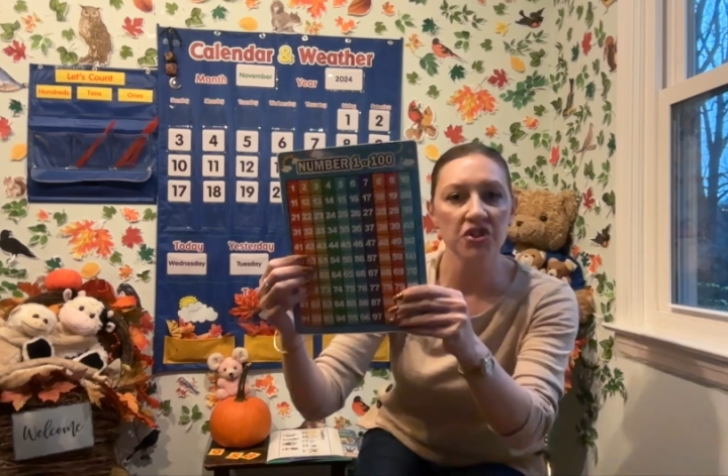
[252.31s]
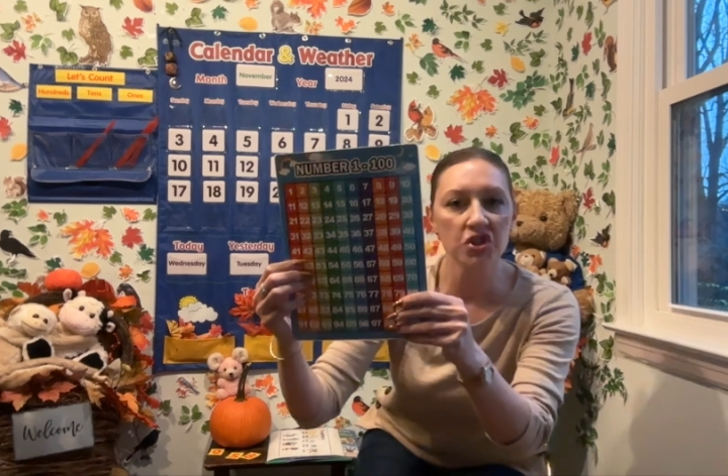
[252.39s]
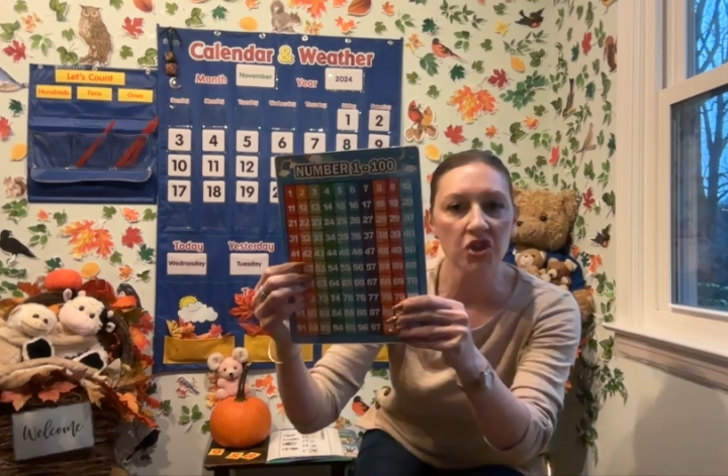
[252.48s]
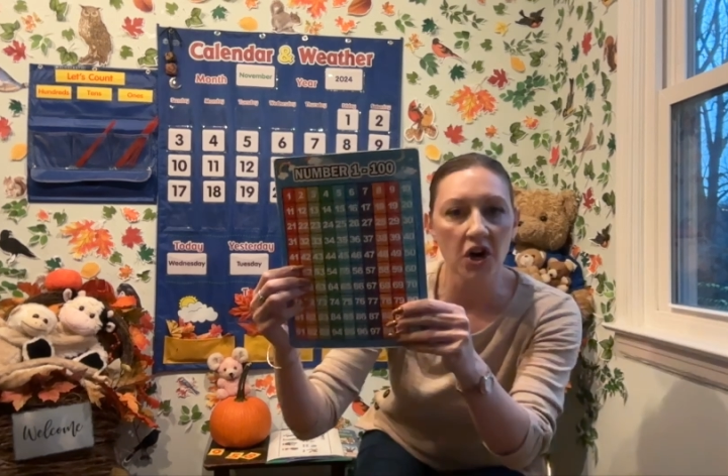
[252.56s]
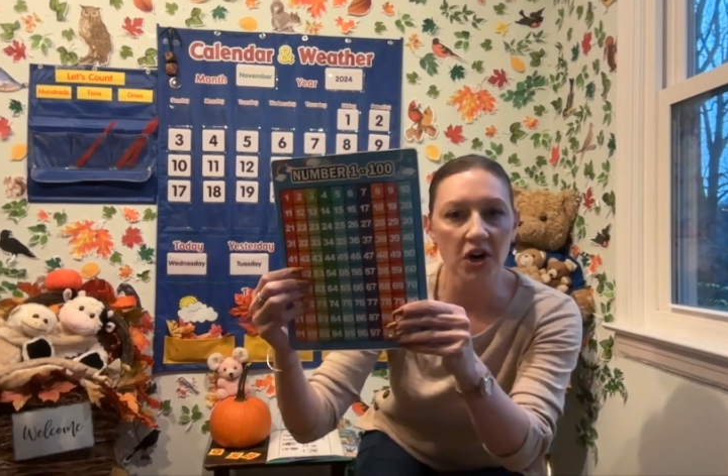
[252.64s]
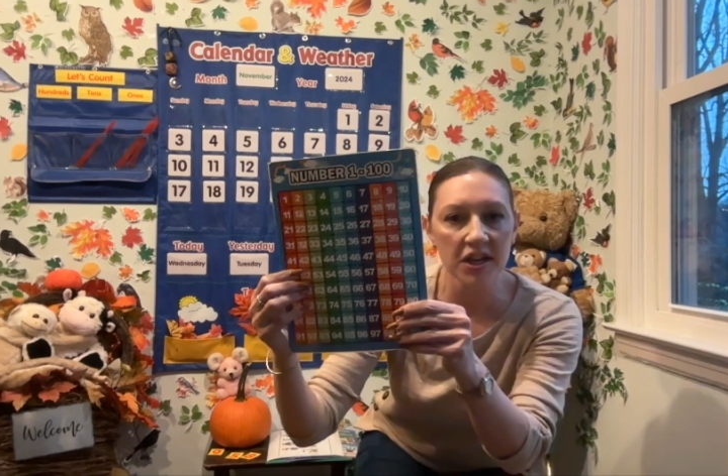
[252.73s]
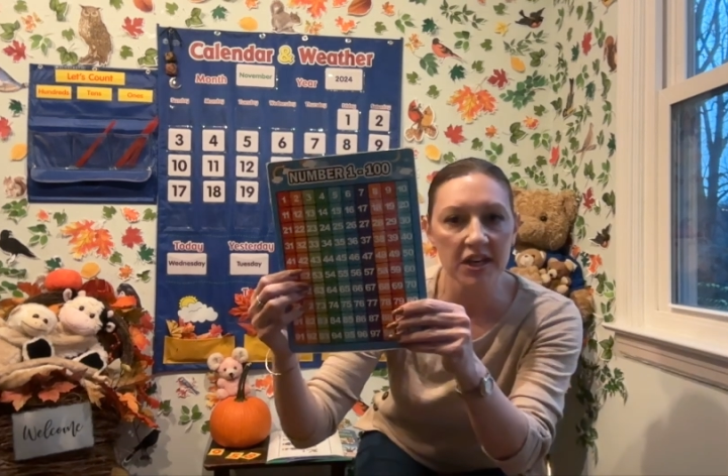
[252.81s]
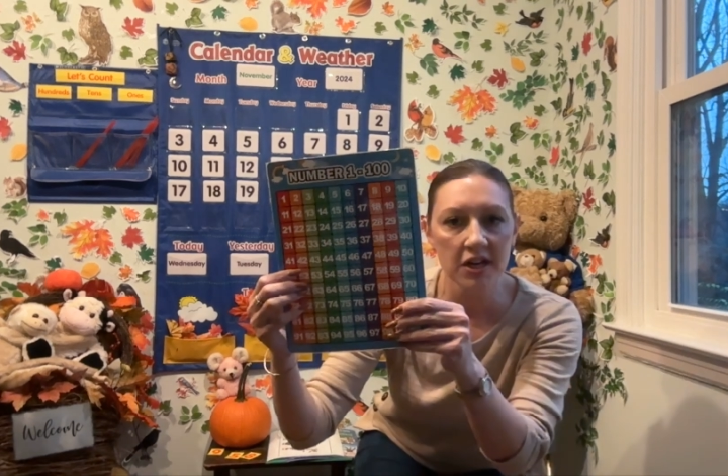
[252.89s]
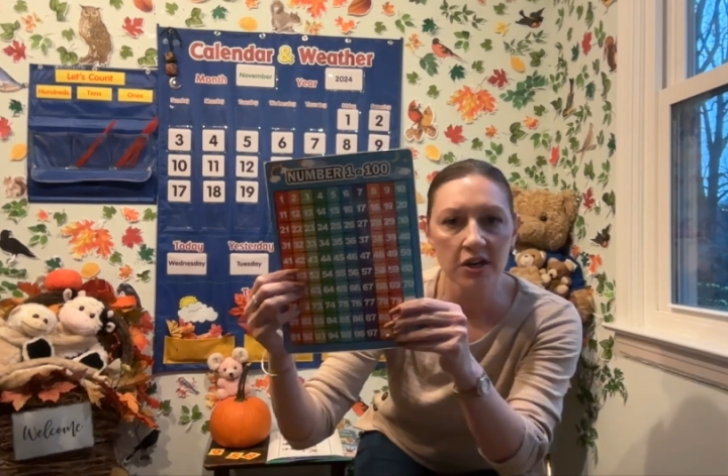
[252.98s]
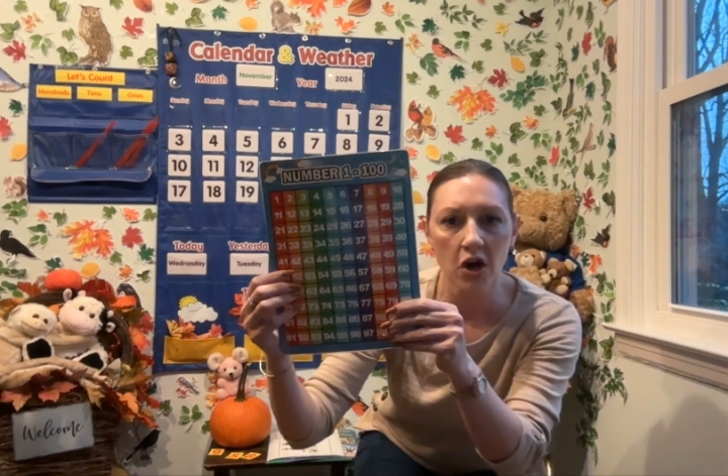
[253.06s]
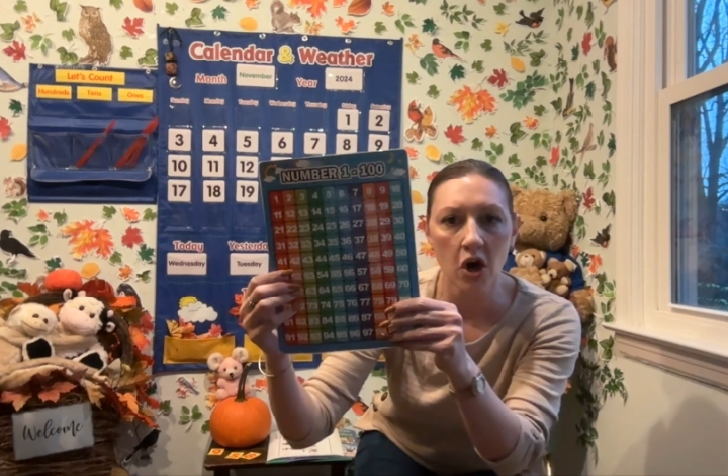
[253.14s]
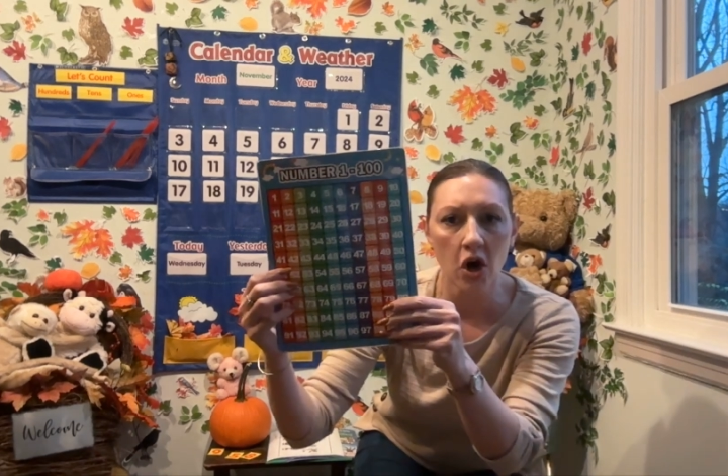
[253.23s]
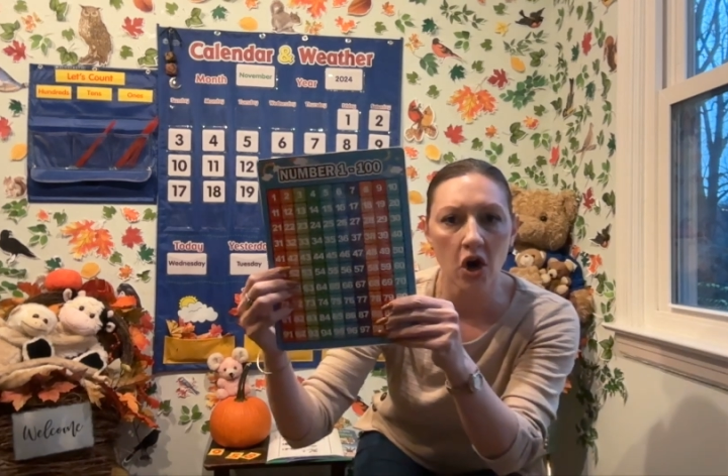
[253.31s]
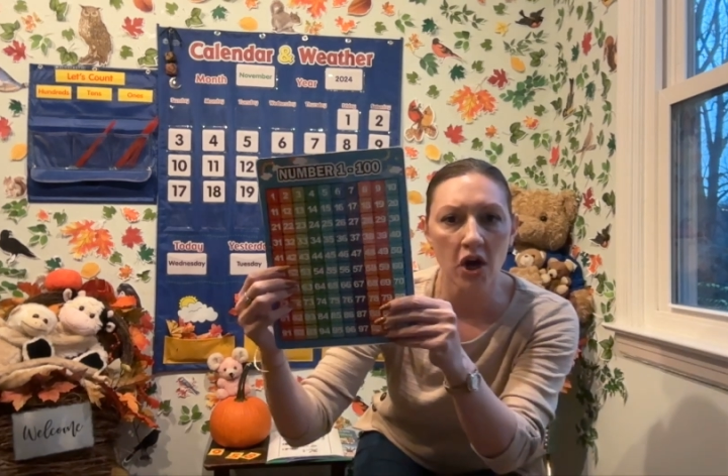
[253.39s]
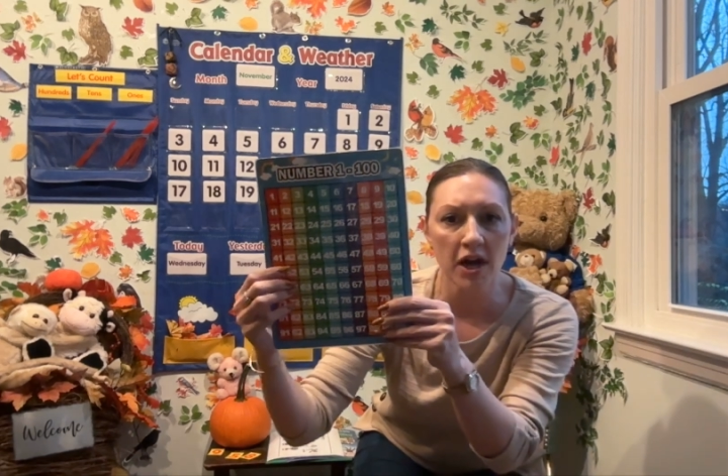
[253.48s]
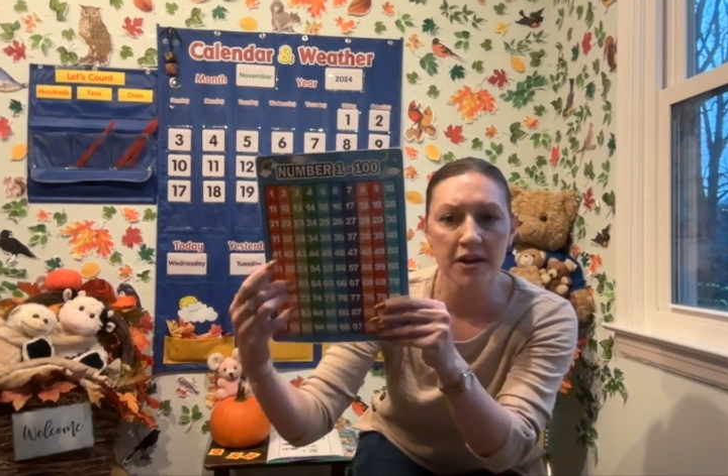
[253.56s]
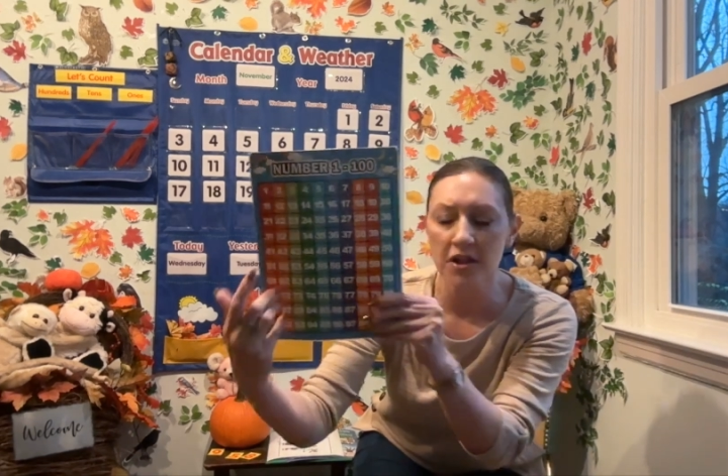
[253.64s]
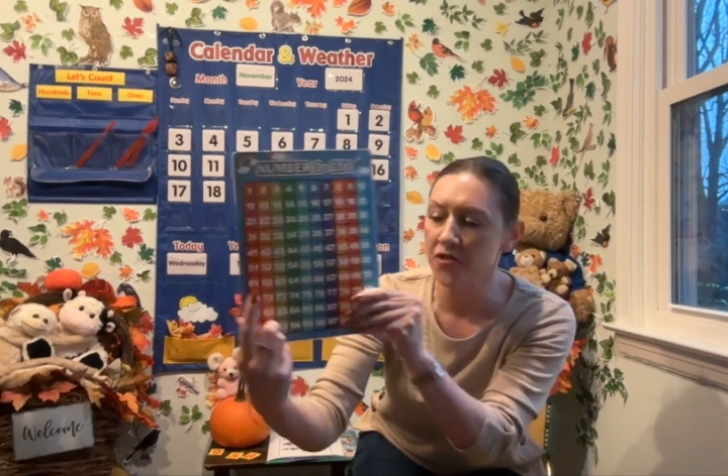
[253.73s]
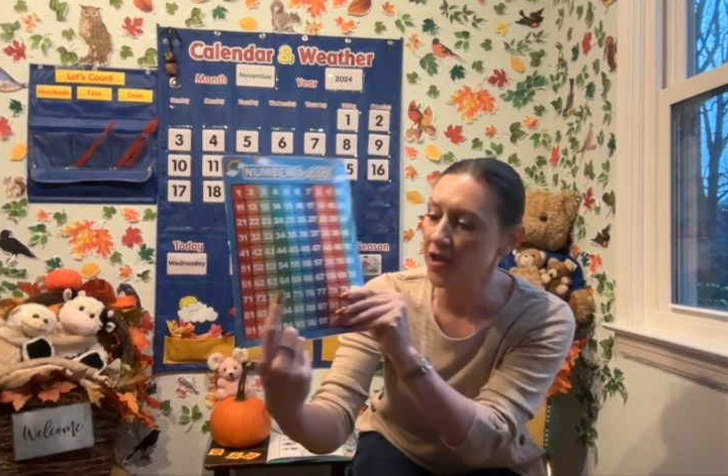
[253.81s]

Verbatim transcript: start here on